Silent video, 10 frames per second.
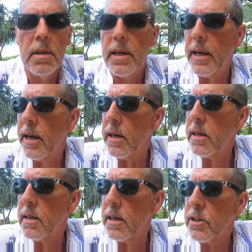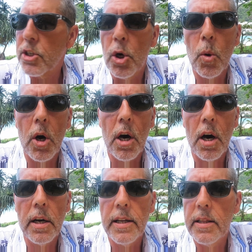and so
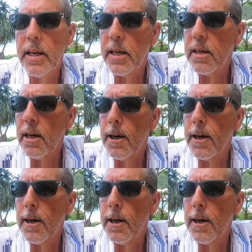on, and then